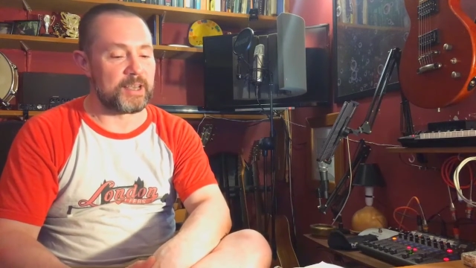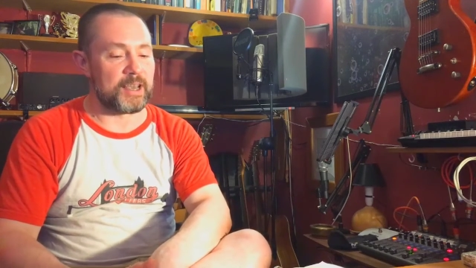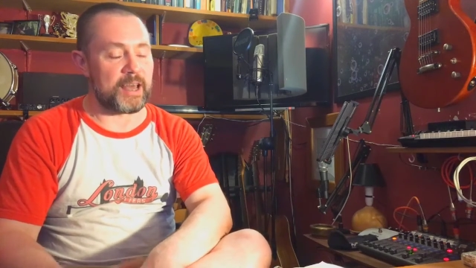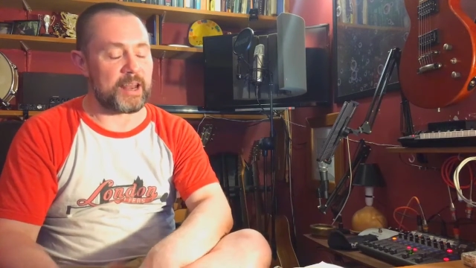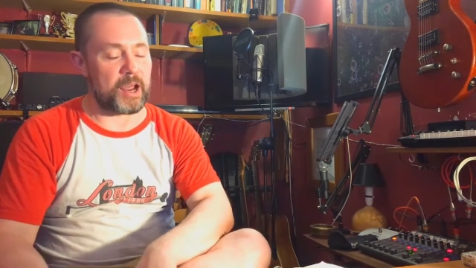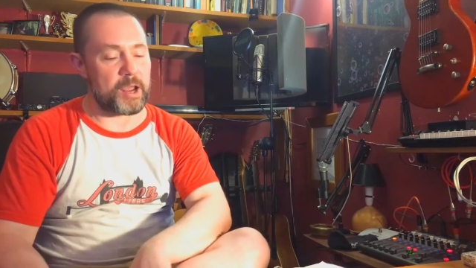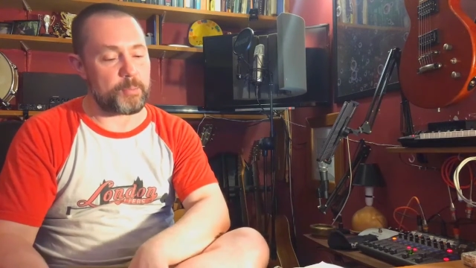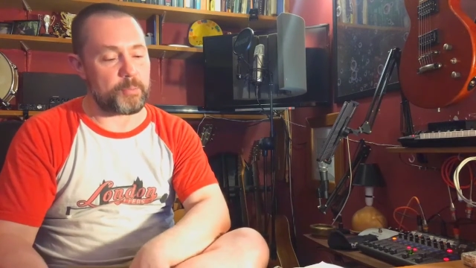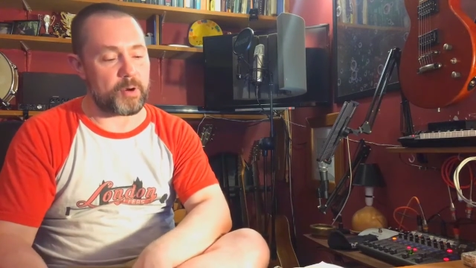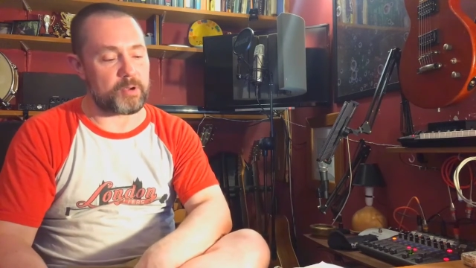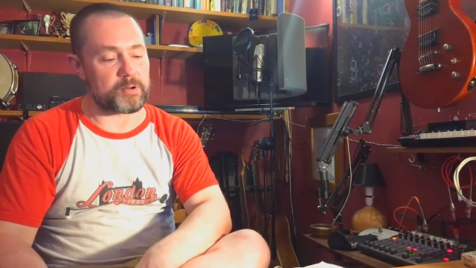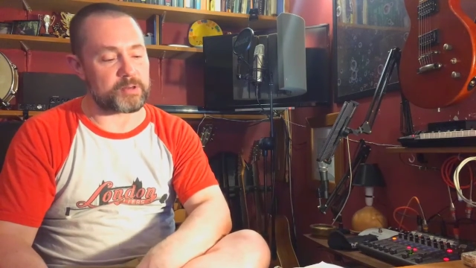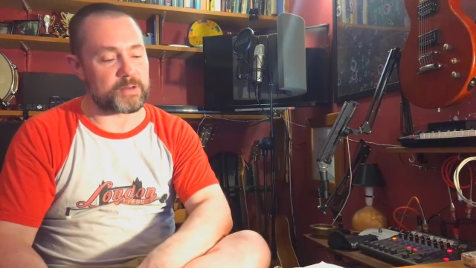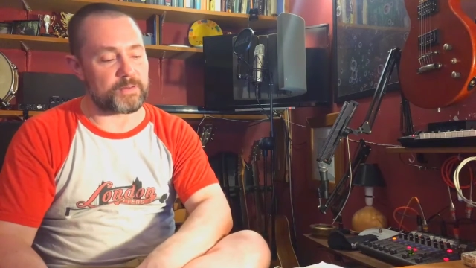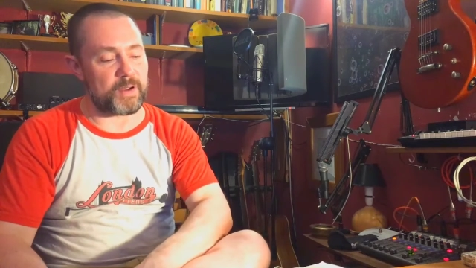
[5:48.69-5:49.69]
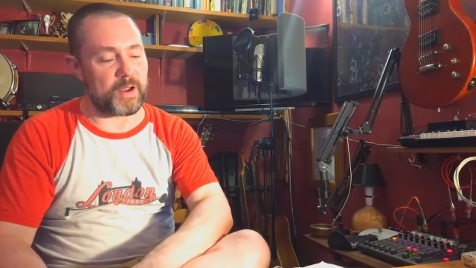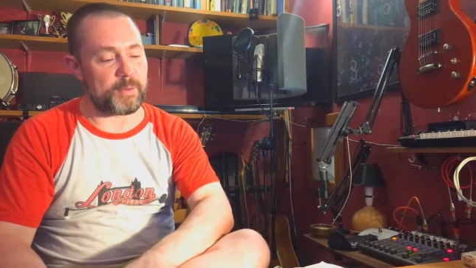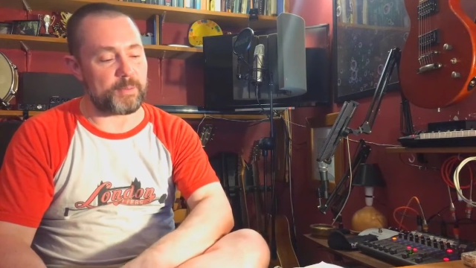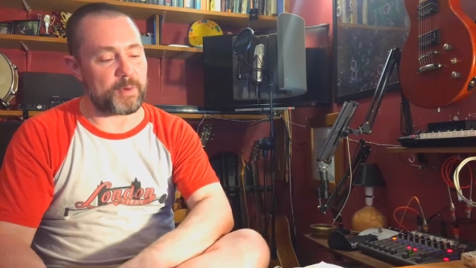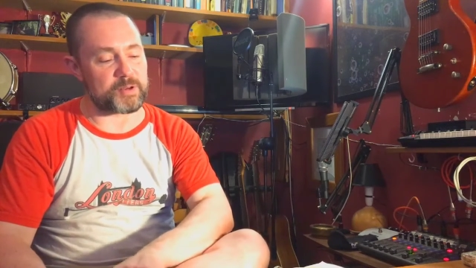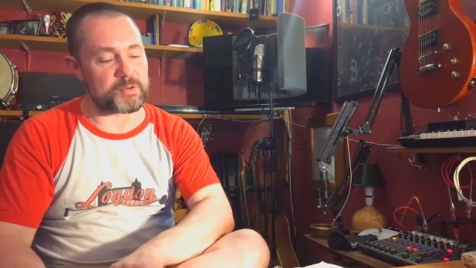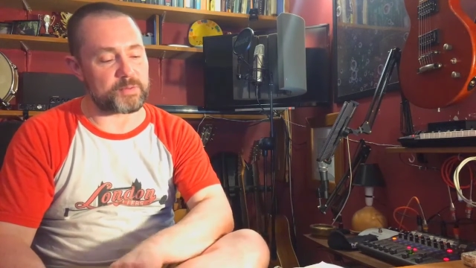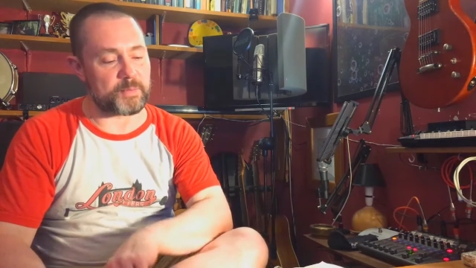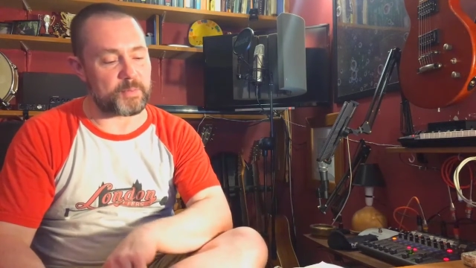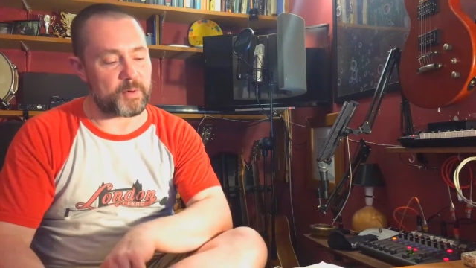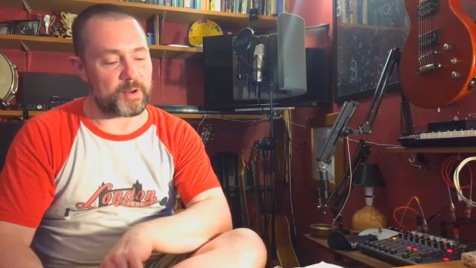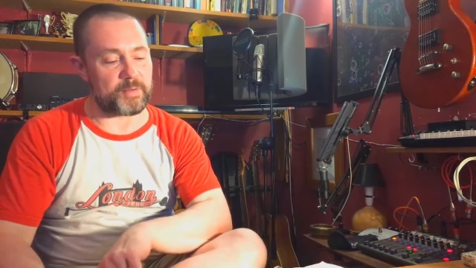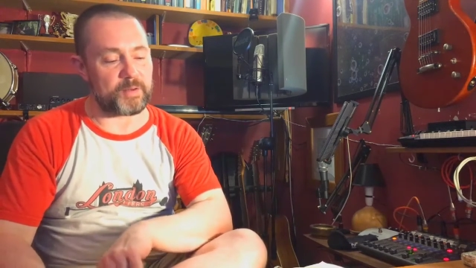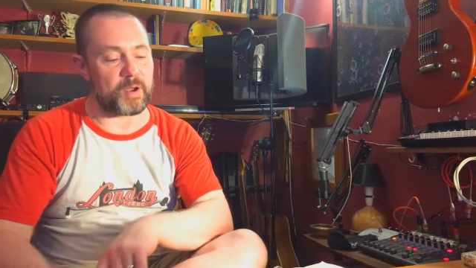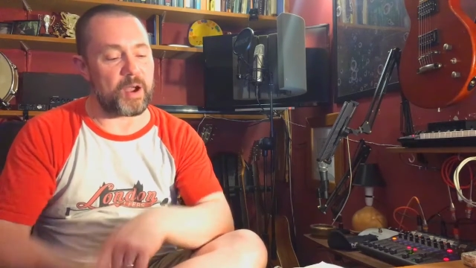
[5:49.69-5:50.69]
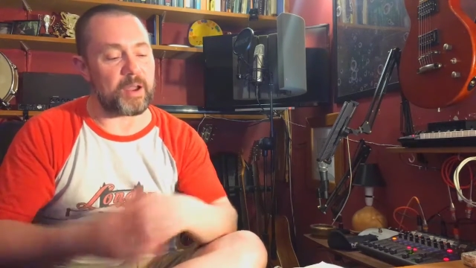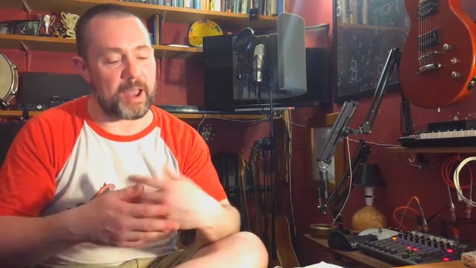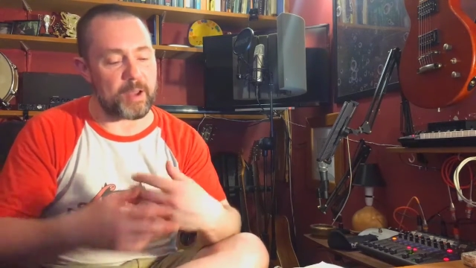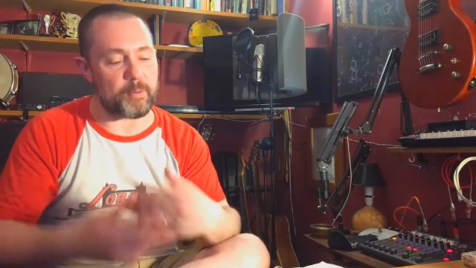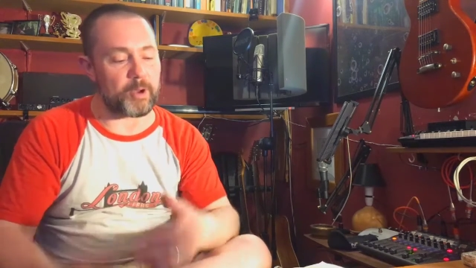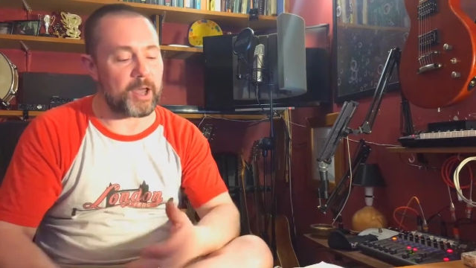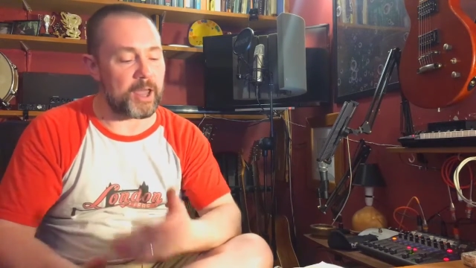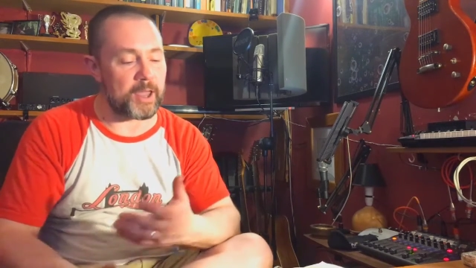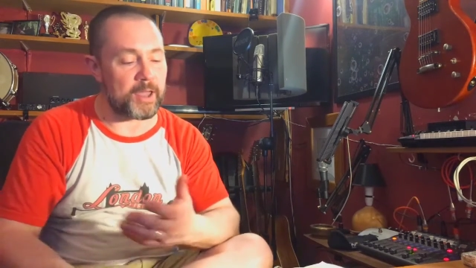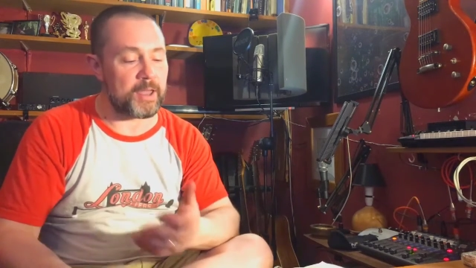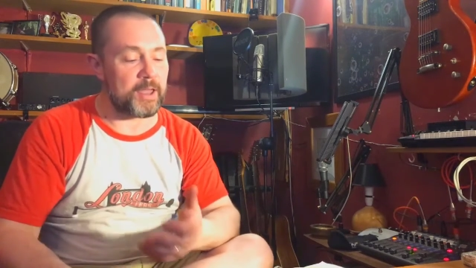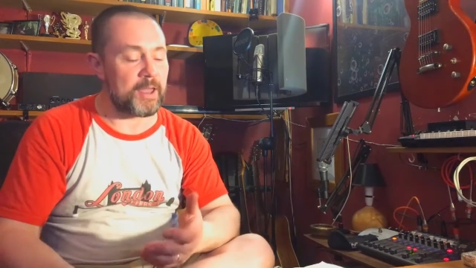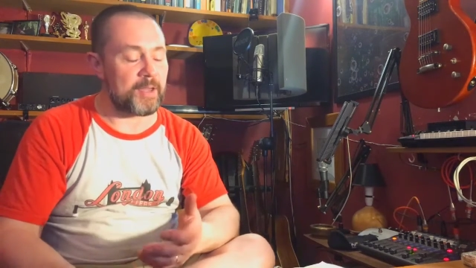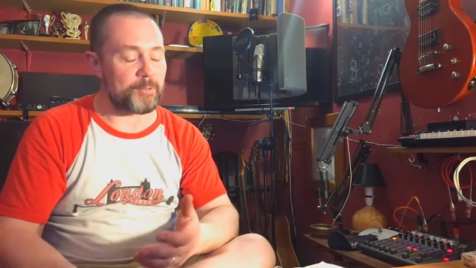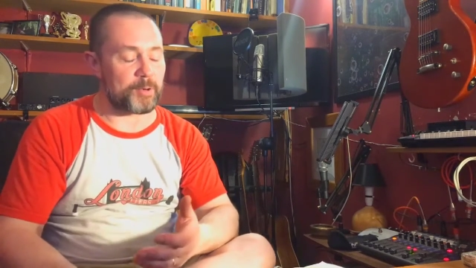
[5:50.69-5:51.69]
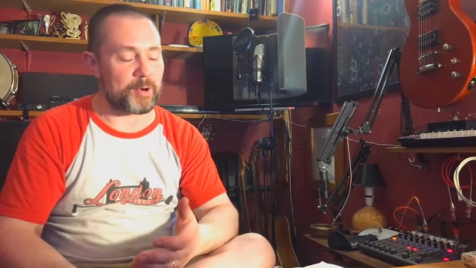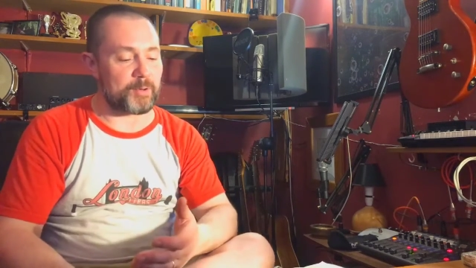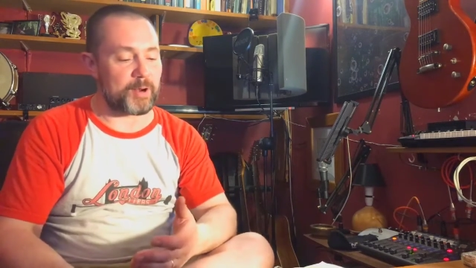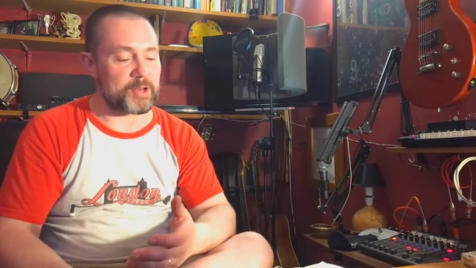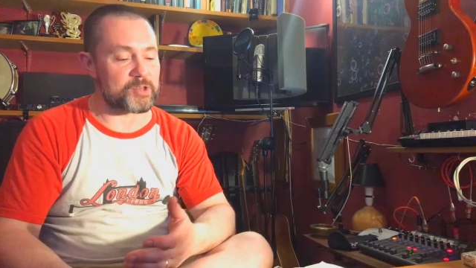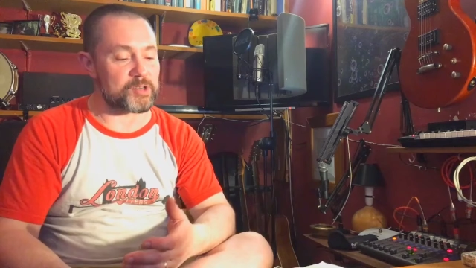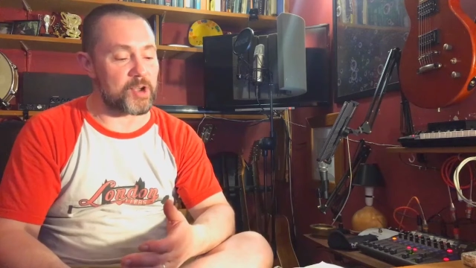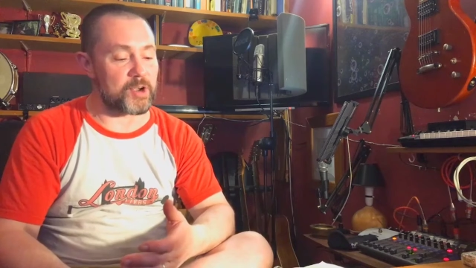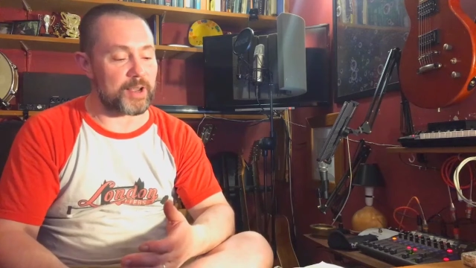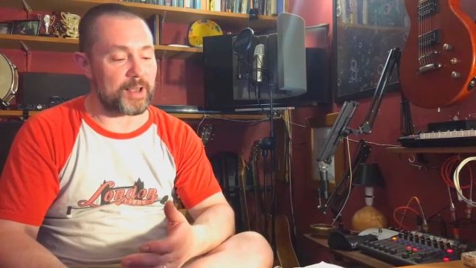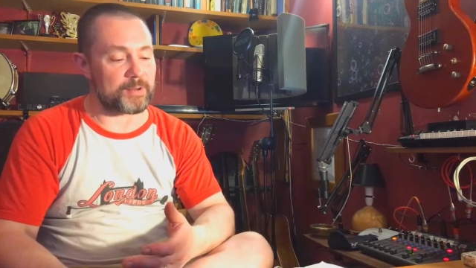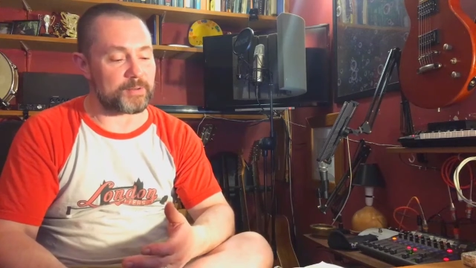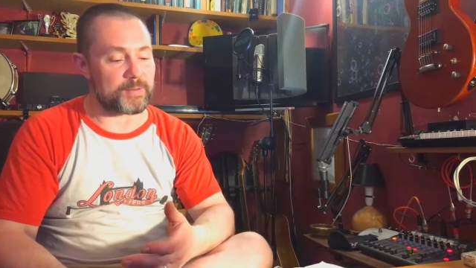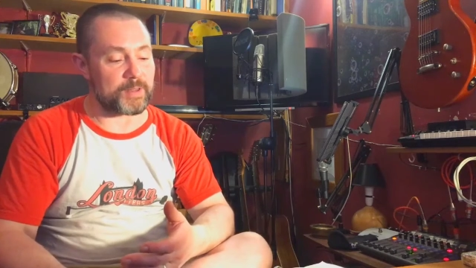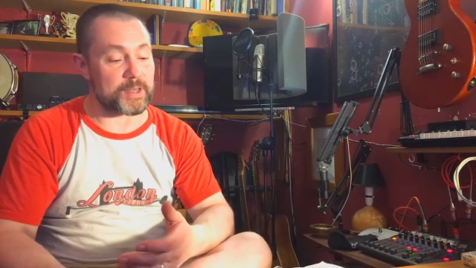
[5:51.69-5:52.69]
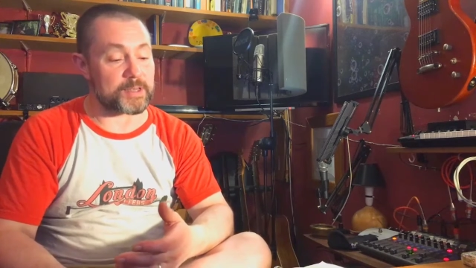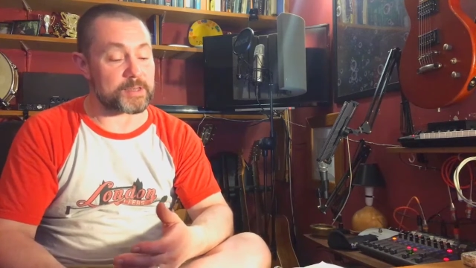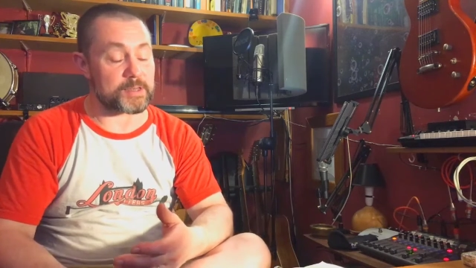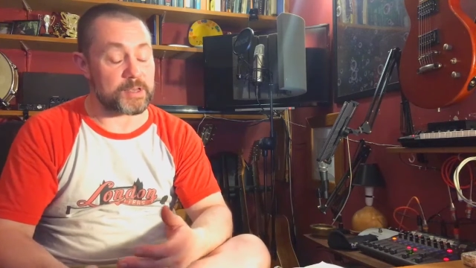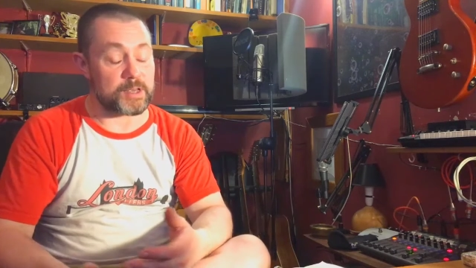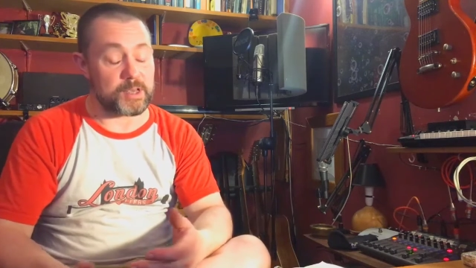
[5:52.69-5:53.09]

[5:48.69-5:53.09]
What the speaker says: and I approached it very much from a point of view, okay, if we're going to write a song out of this,